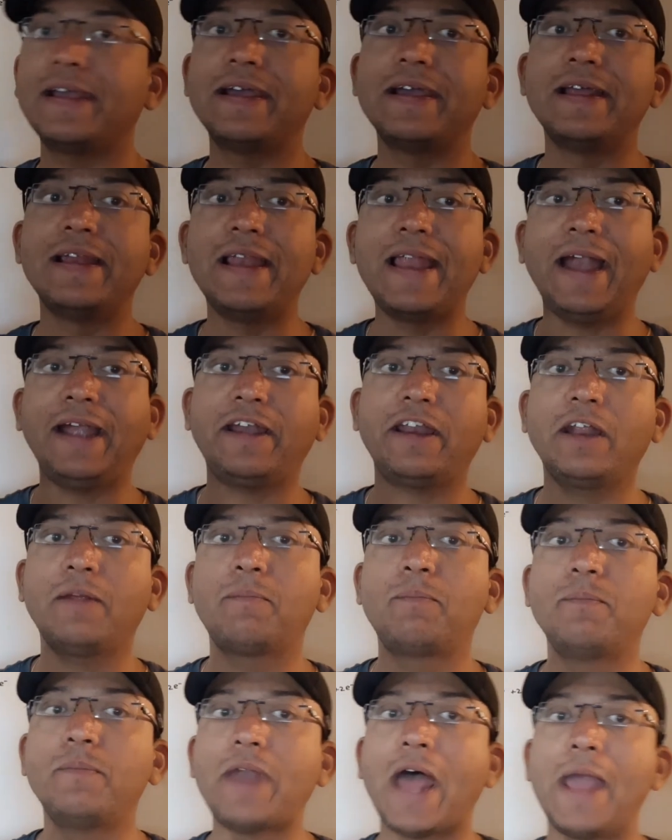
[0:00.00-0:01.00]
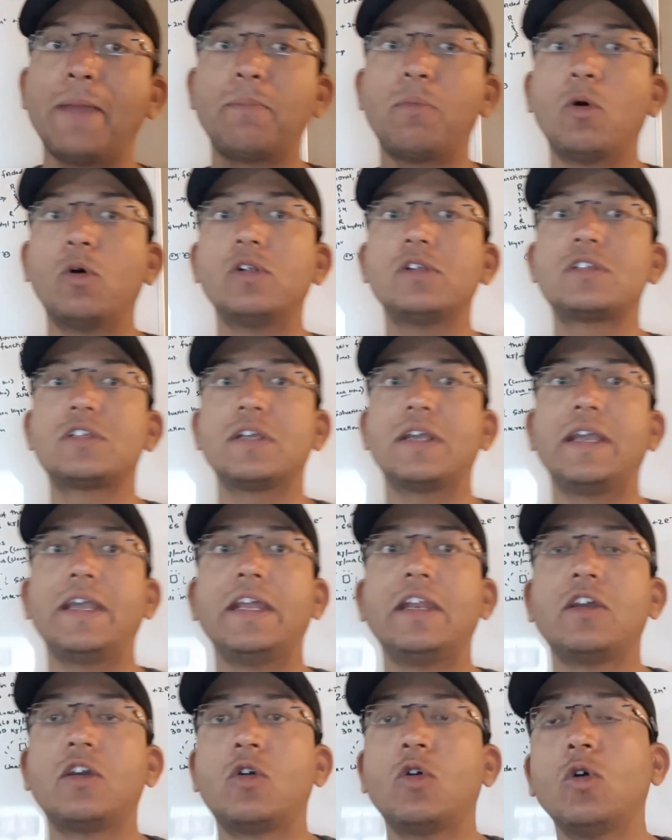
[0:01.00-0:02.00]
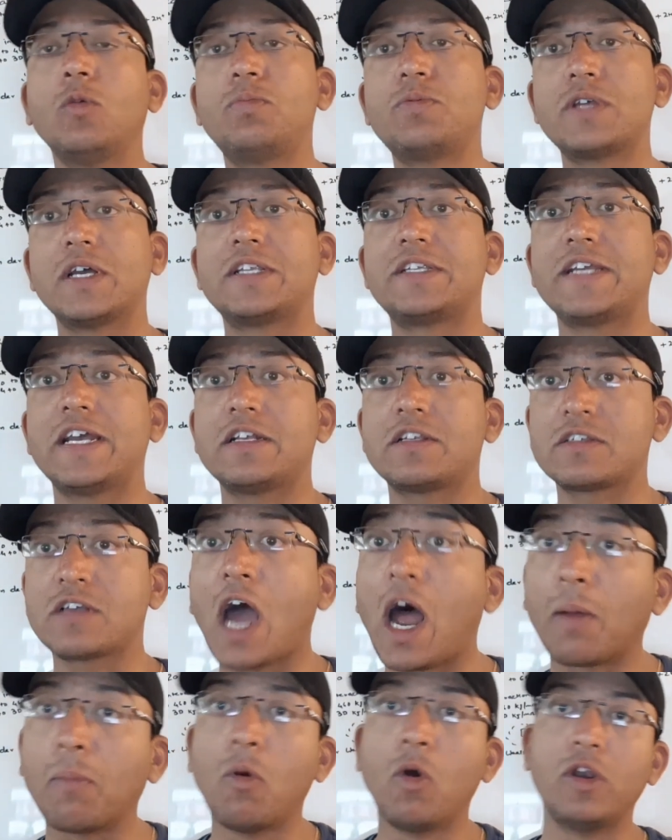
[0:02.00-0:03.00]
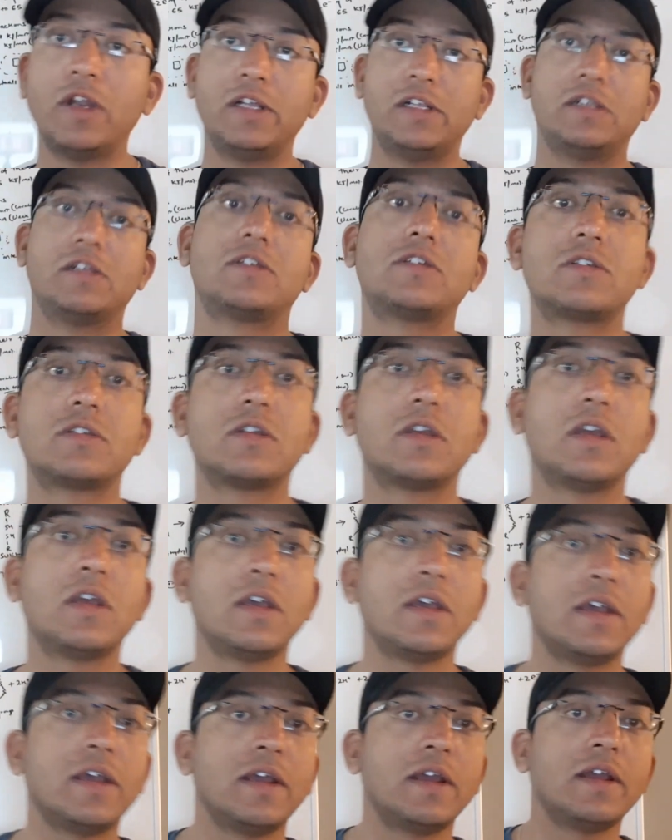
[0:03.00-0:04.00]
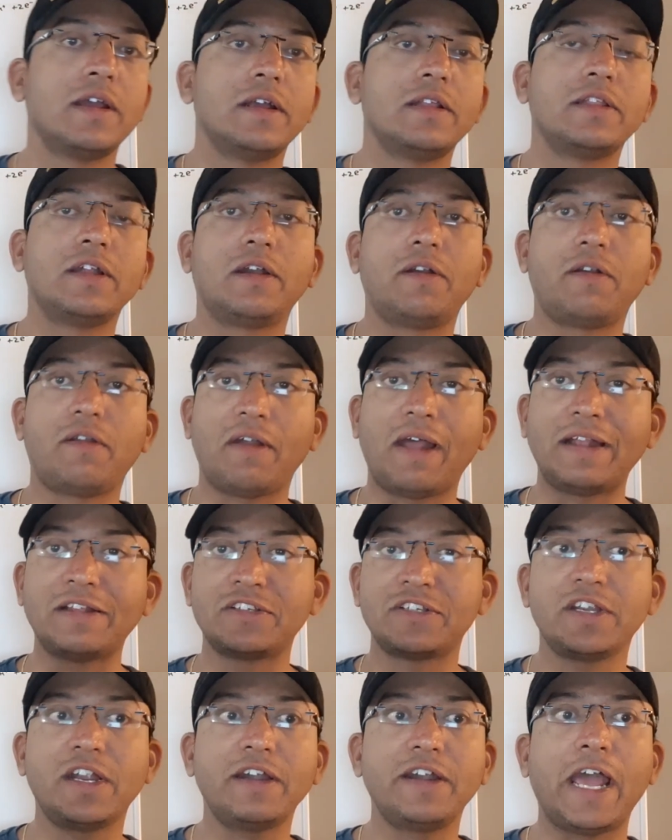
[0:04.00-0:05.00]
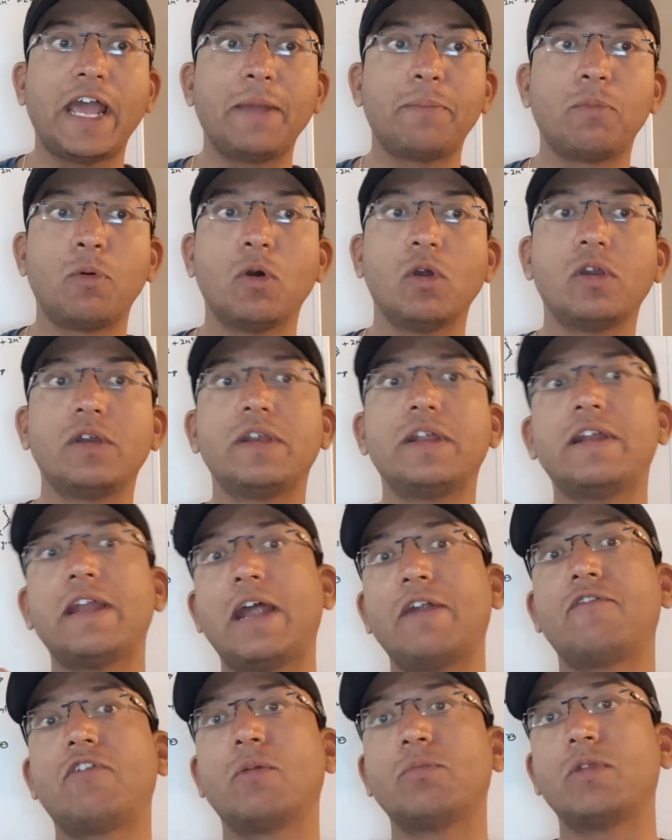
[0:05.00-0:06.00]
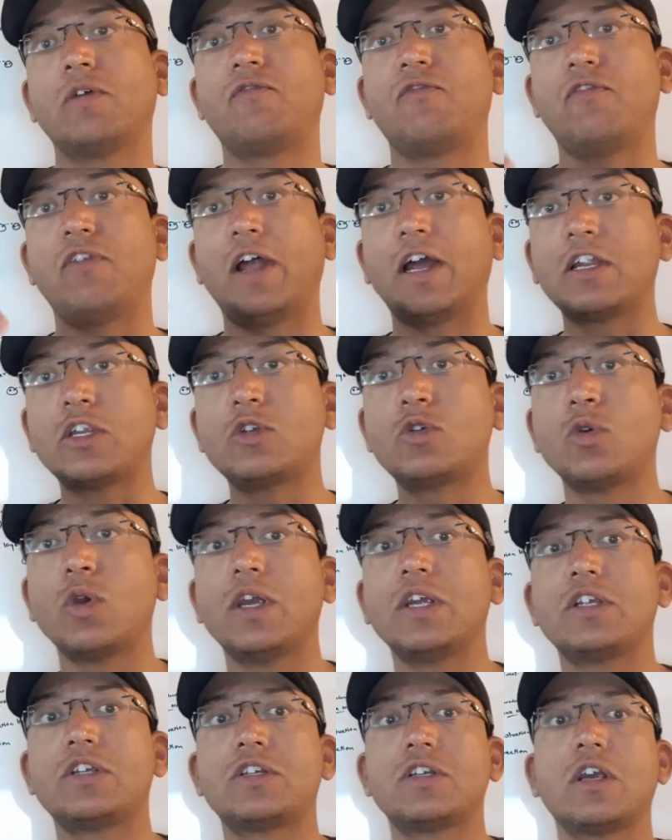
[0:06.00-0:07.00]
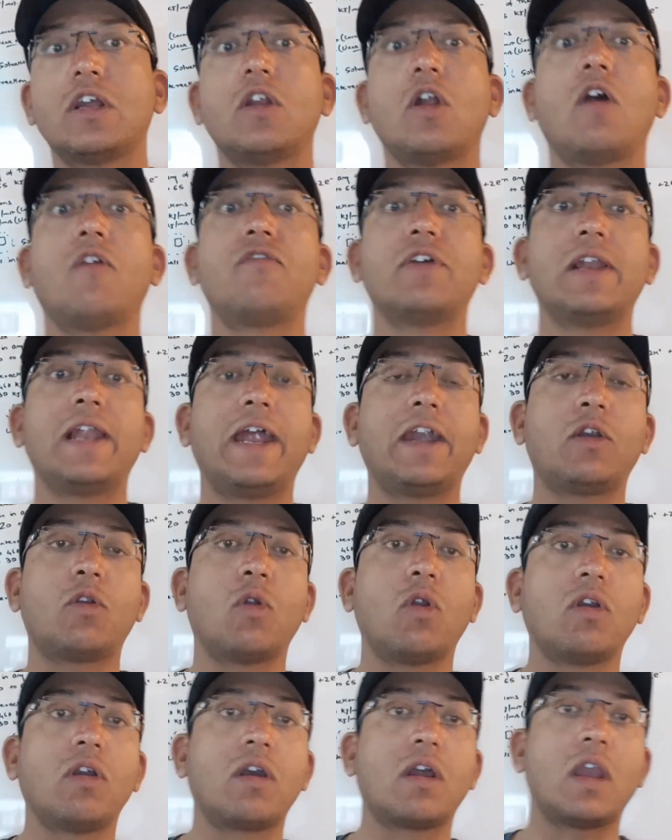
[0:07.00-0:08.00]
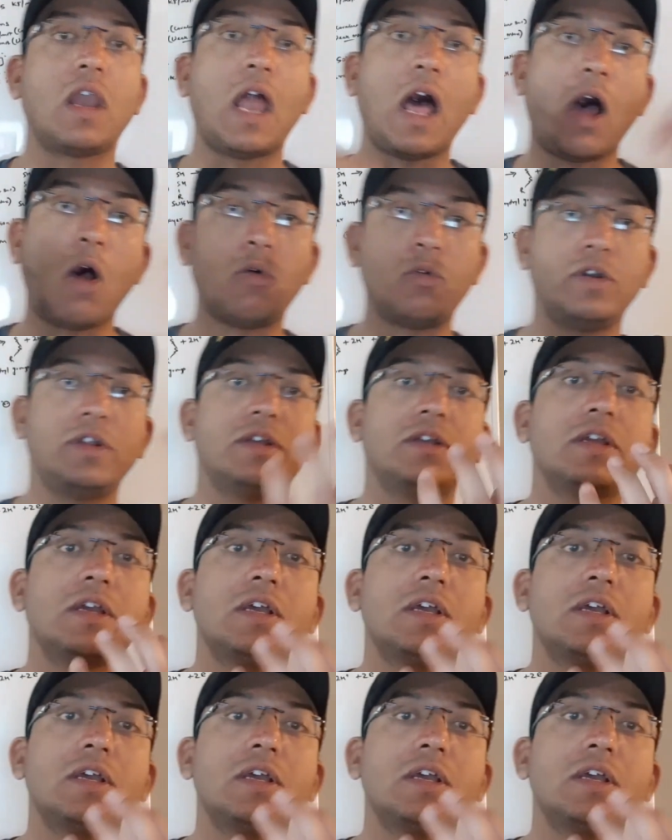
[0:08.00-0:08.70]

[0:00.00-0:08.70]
electric dipoles in groups such as carbonyls. The transient dipole derived from the fluctuation of electron cloud